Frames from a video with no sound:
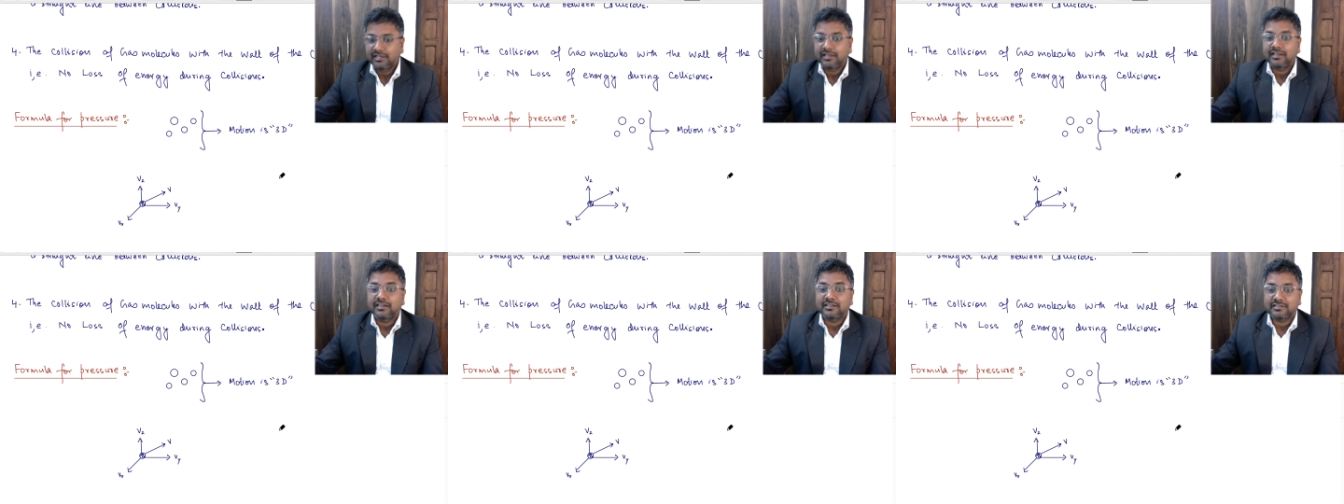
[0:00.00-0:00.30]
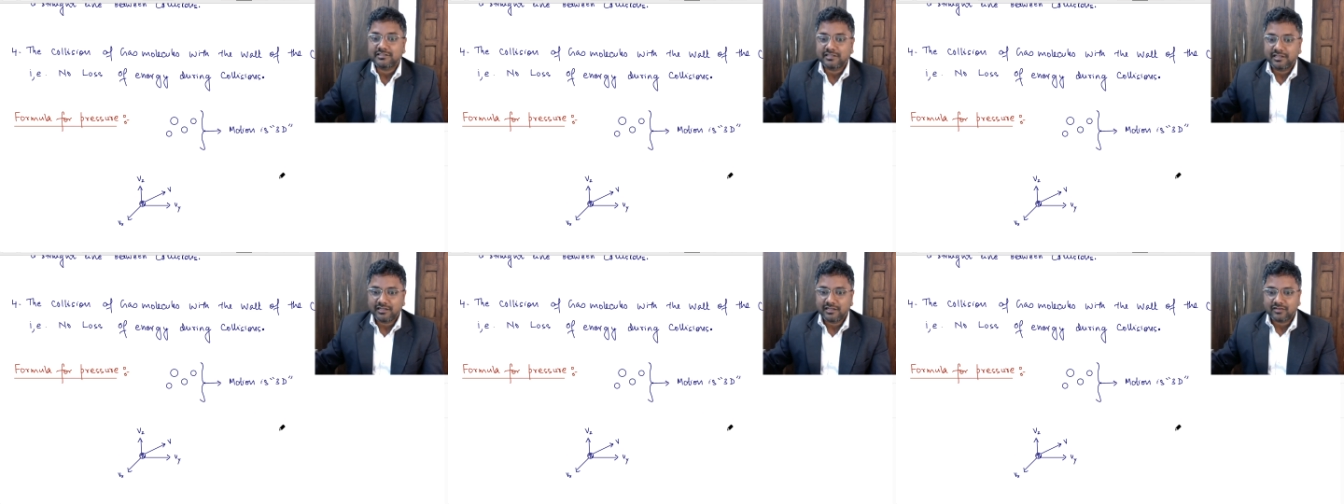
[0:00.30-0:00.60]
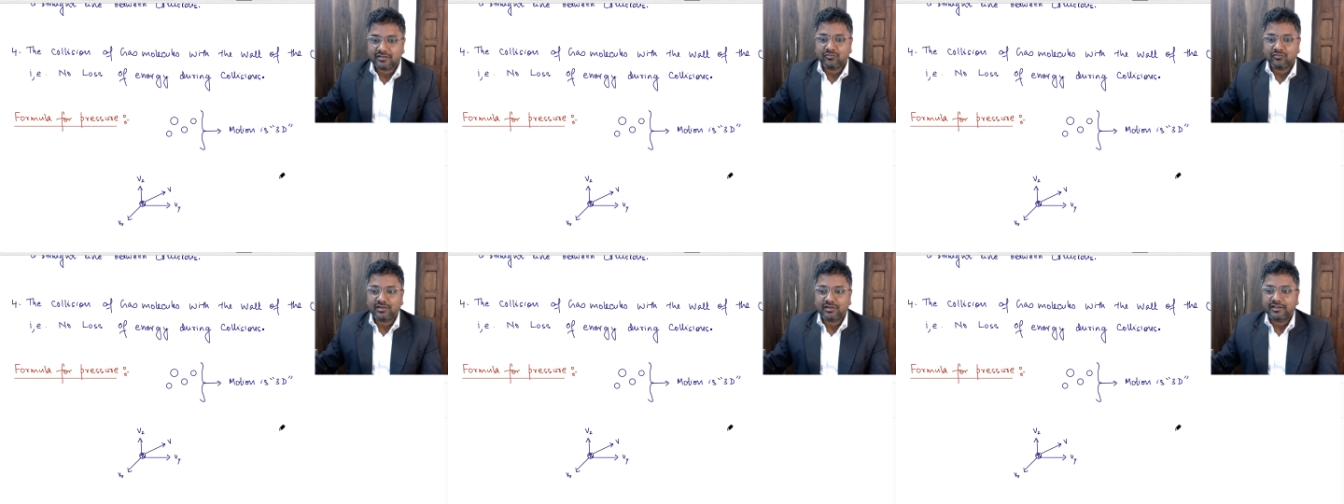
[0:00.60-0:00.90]
Scalar
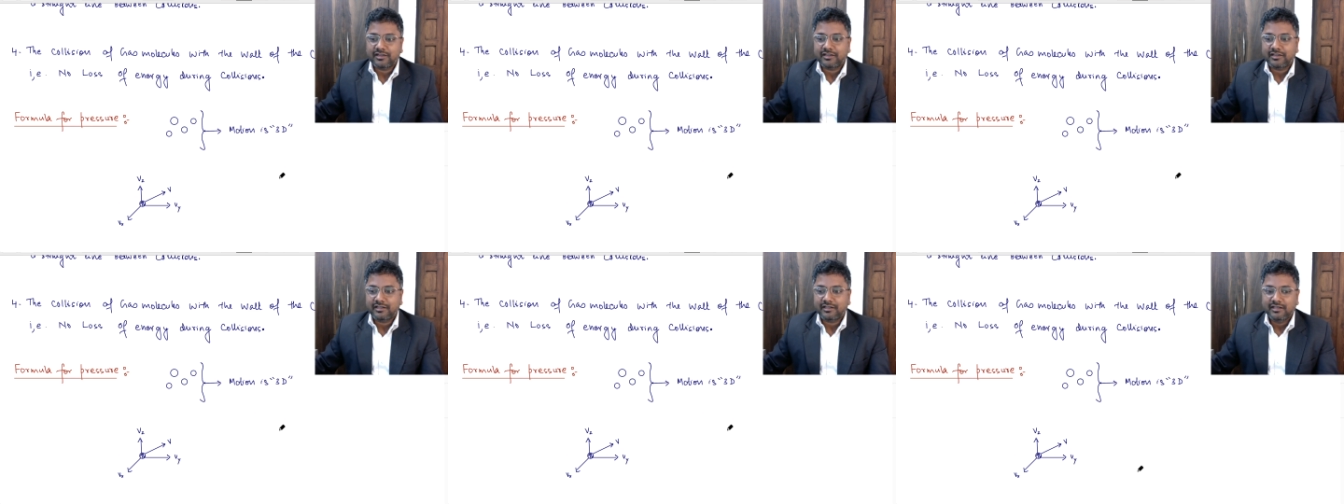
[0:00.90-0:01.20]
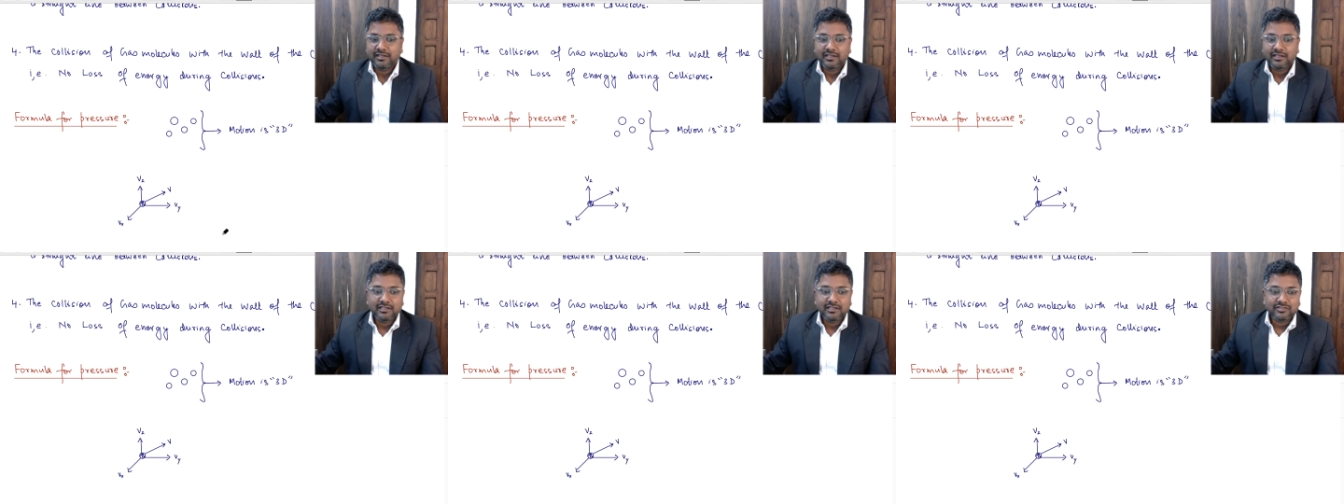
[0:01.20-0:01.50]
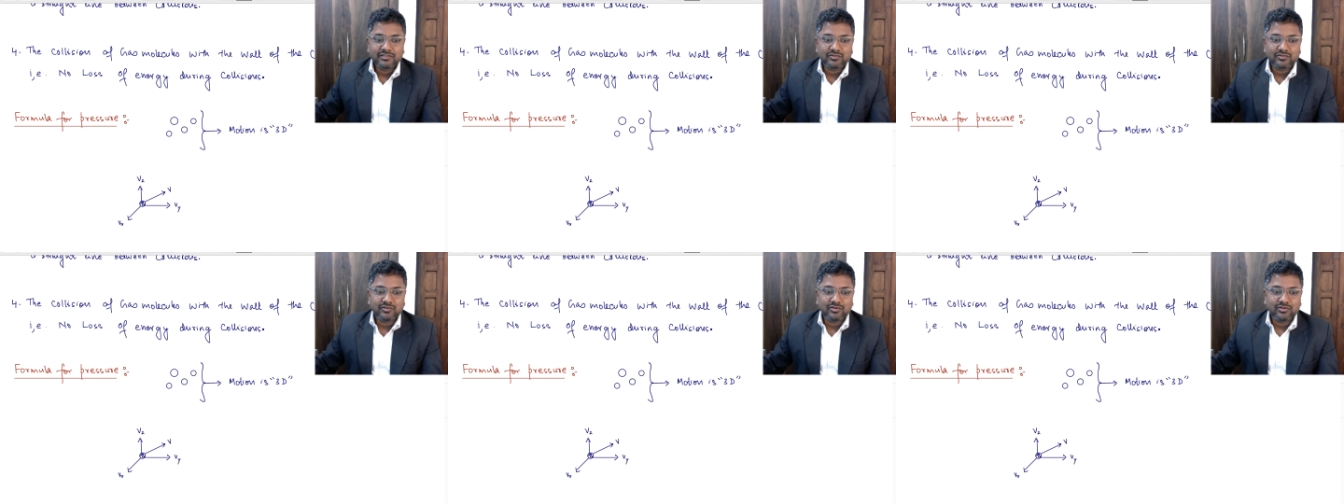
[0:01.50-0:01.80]
quantity.
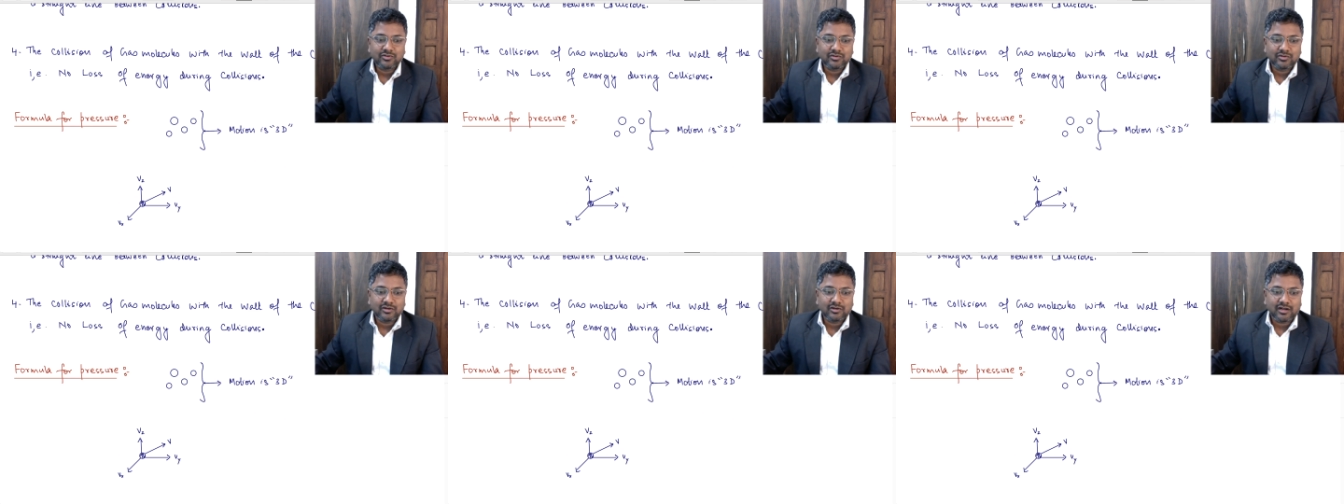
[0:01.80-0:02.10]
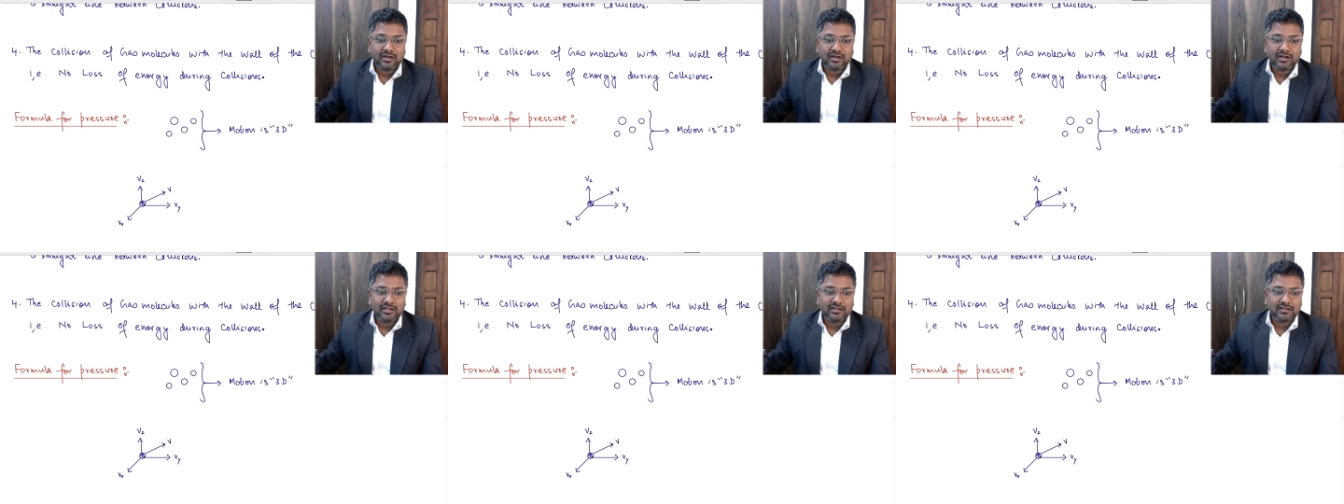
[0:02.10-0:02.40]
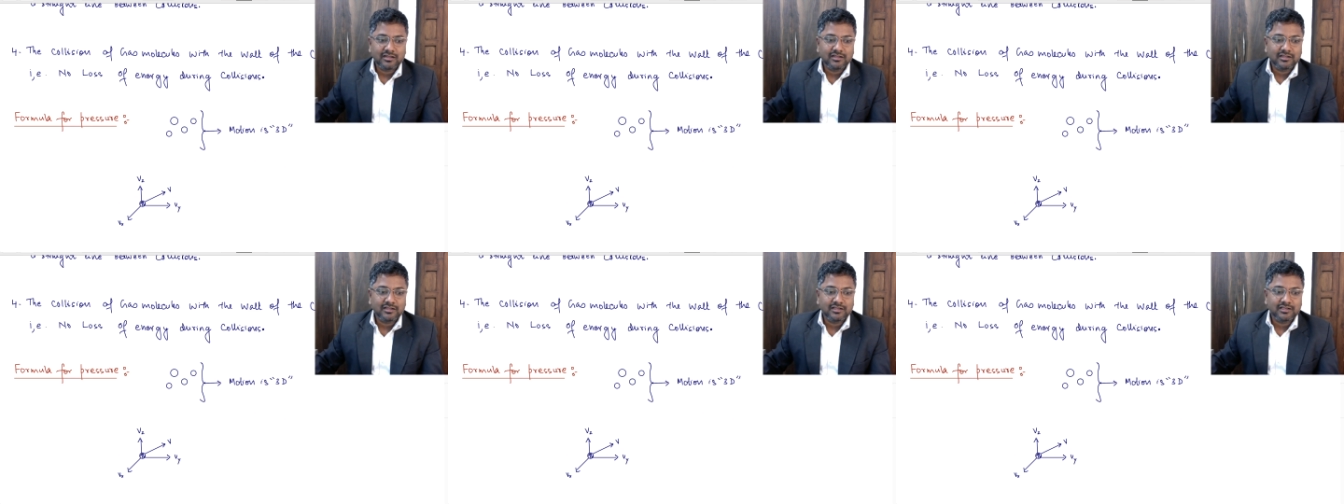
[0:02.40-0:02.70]
So on
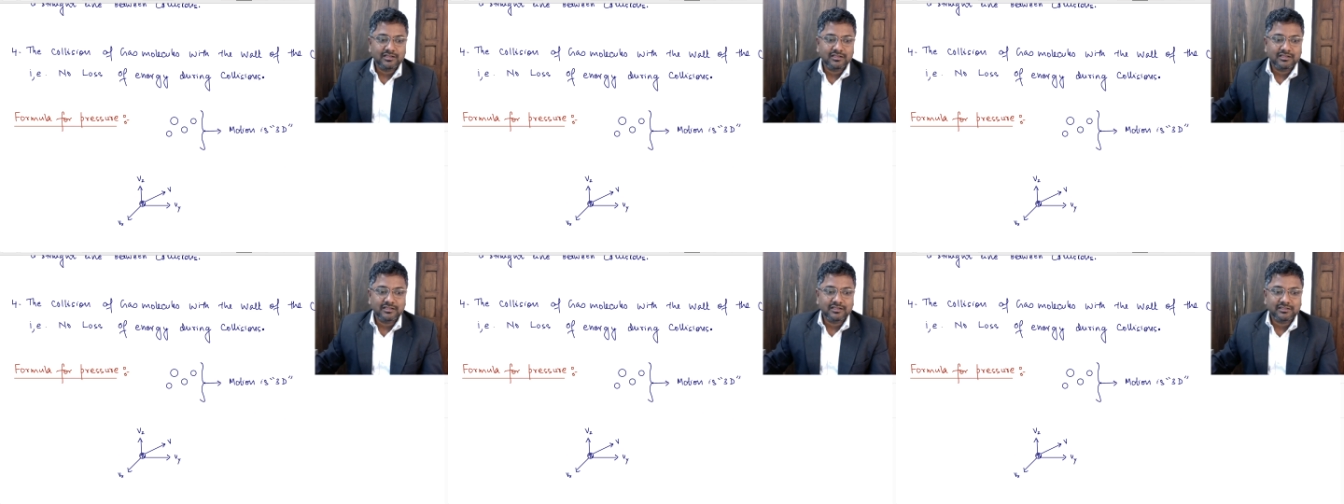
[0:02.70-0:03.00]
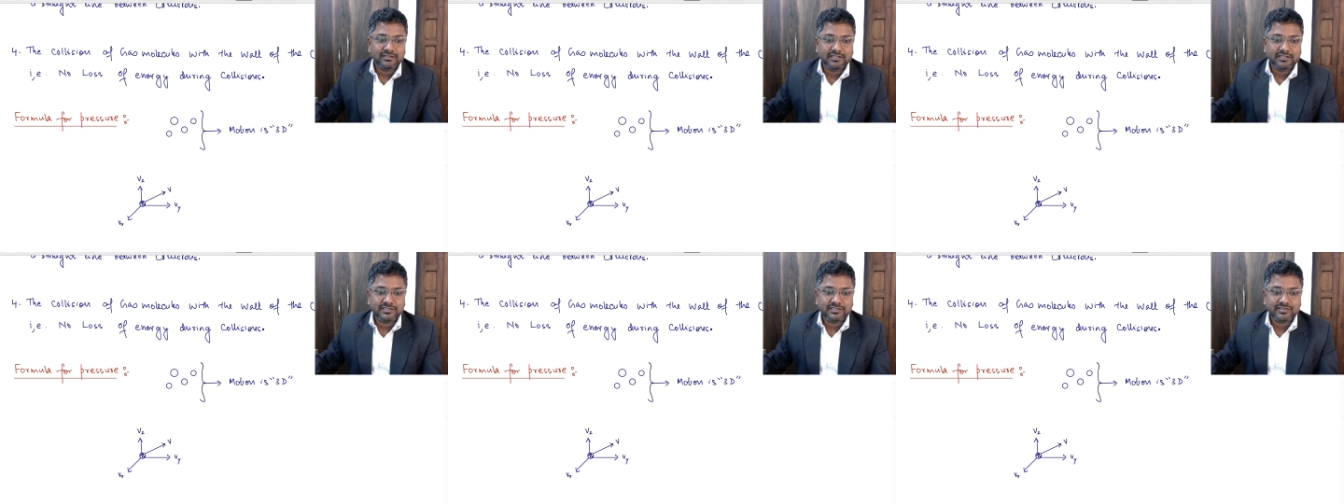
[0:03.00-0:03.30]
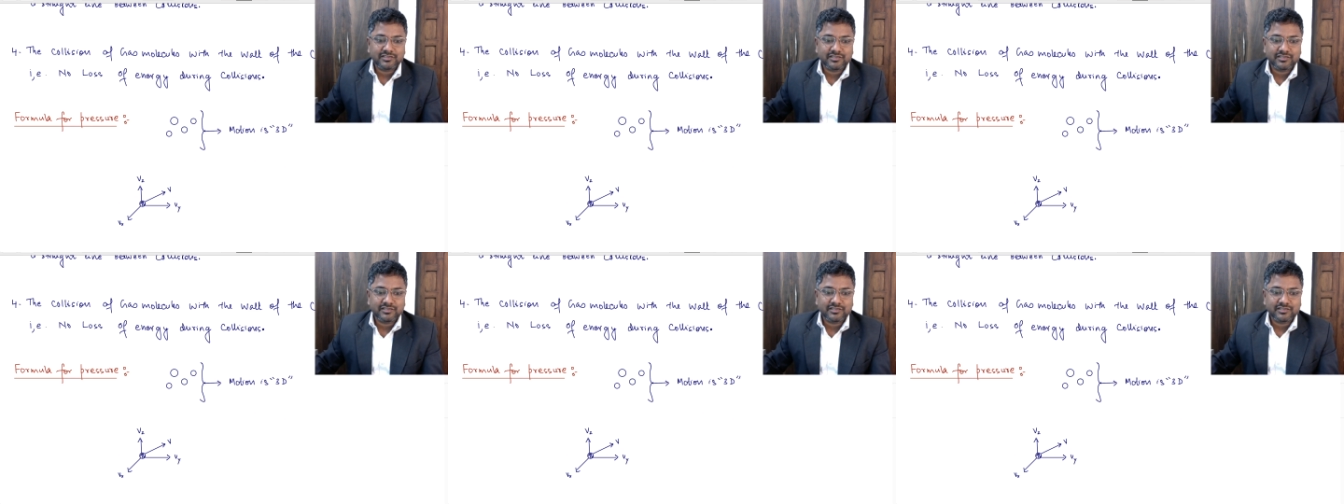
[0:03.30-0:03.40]
this,